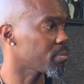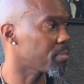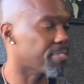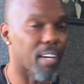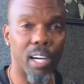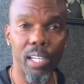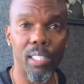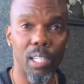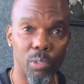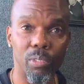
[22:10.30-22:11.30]
Find
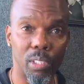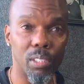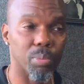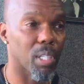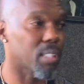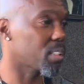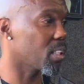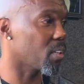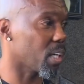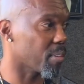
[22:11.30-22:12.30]
uh, this what I
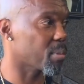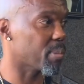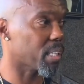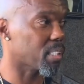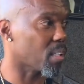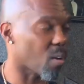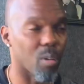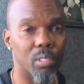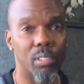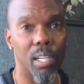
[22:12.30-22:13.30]
tell everybody all
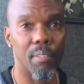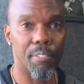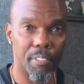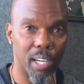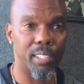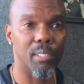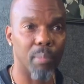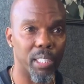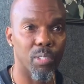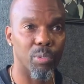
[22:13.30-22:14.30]
the time. Find
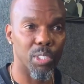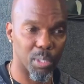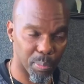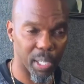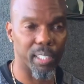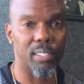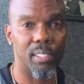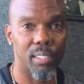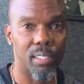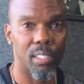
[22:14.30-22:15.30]
somebody you respect
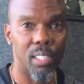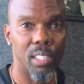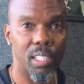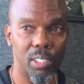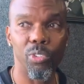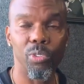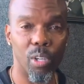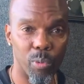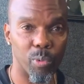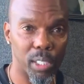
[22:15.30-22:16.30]
that you
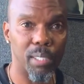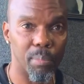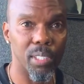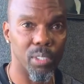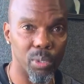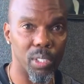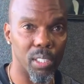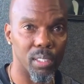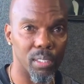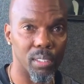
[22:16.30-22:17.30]
know really been through it
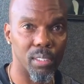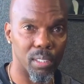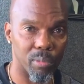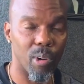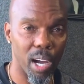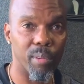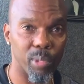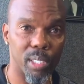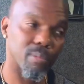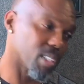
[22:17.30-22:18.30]
and ride
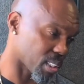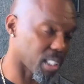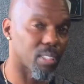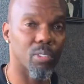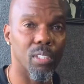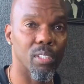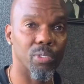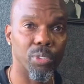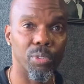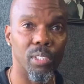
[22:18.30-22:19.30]
with him just like you did on the
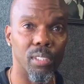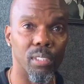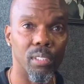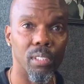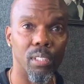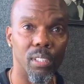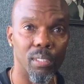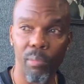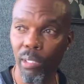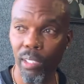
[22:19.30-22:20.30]
street. Right.
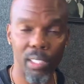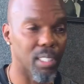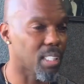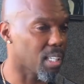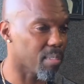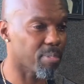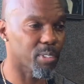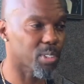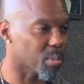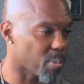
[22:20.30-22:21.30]
I mean, any
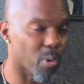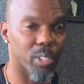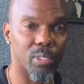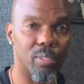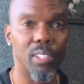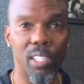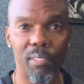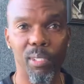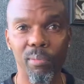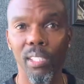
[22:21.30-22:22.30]
comfort, support you can
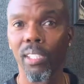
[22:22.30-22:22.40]
give him